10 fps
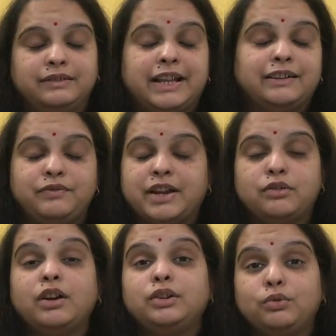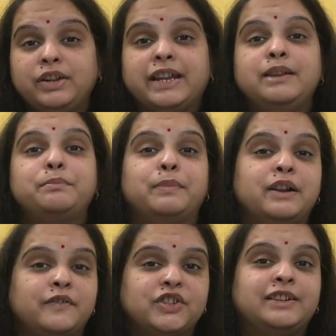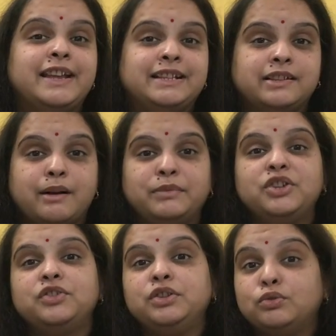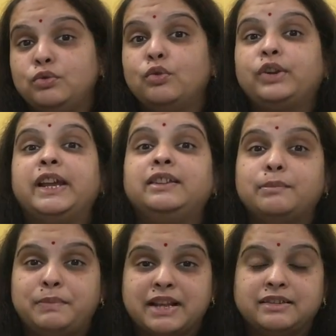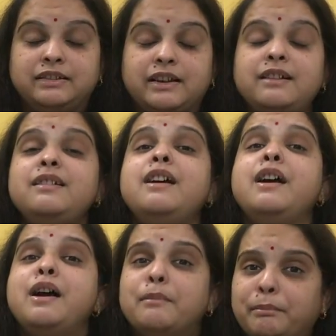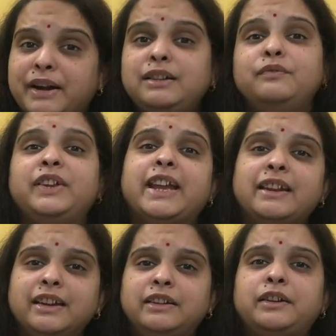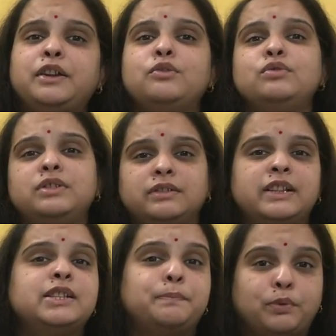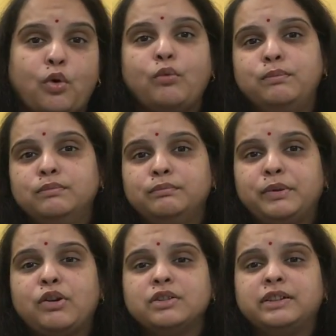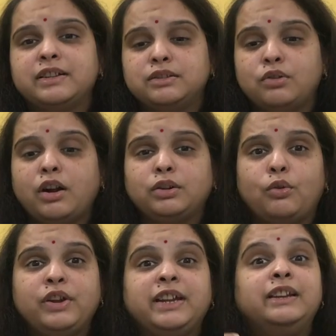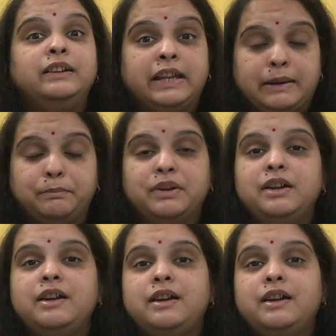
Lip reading: that we are not doing any pervaginal examination to locate the placenta, but we can introduce this probe because it is not going in deep.